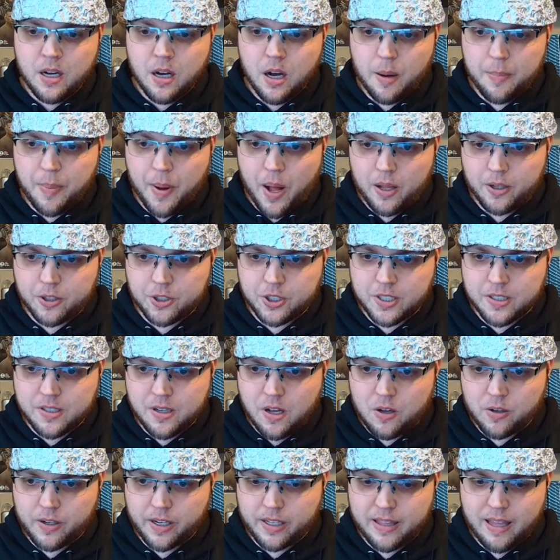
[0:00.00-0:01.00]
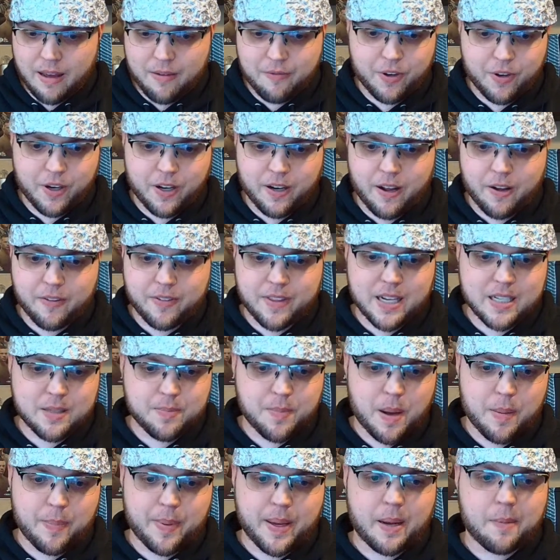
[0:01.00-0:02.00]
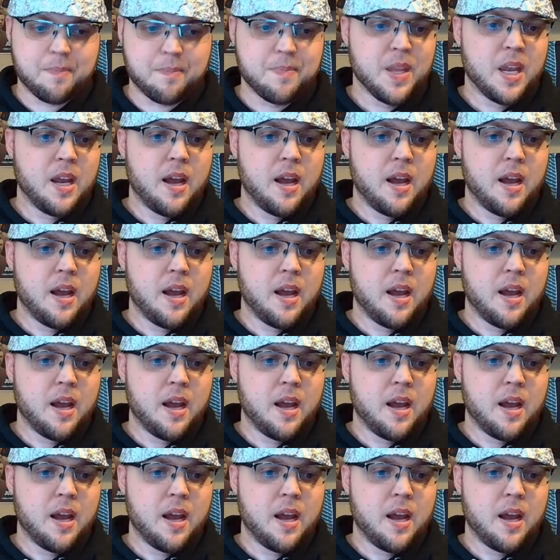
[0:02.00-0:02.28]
apologies. I'll get that figured out. That's my bad.